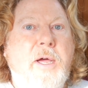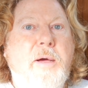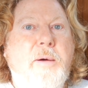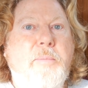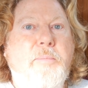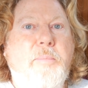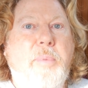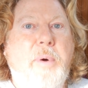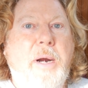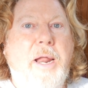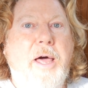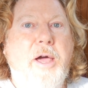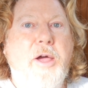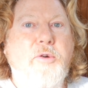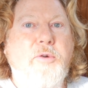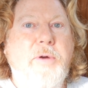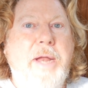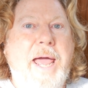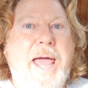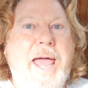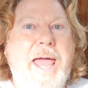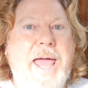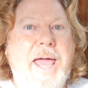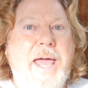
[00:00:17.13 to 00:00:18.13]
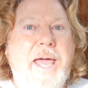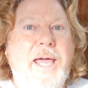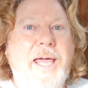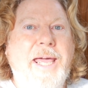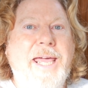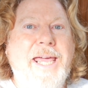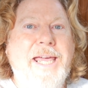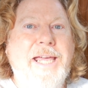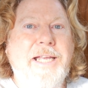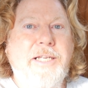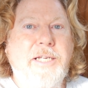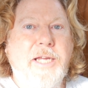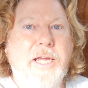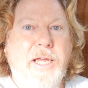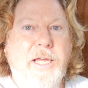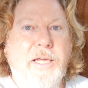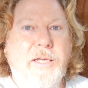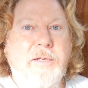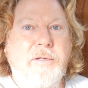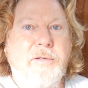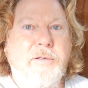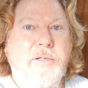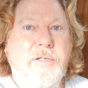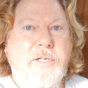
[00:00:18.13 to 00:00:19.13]
blown air
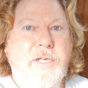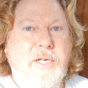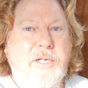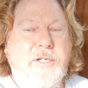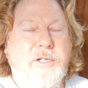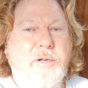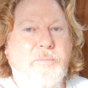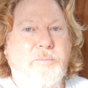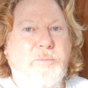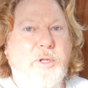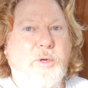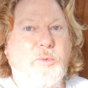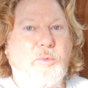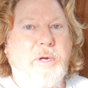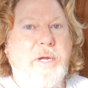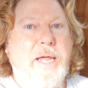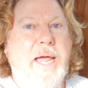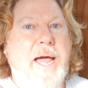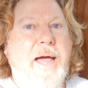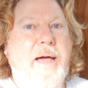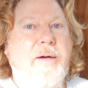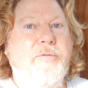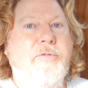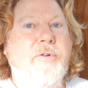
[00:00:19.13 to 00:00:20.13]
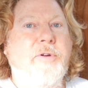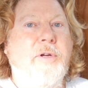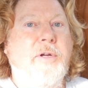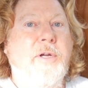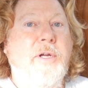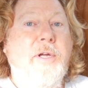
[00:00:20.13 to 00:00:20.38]
heating system that we have.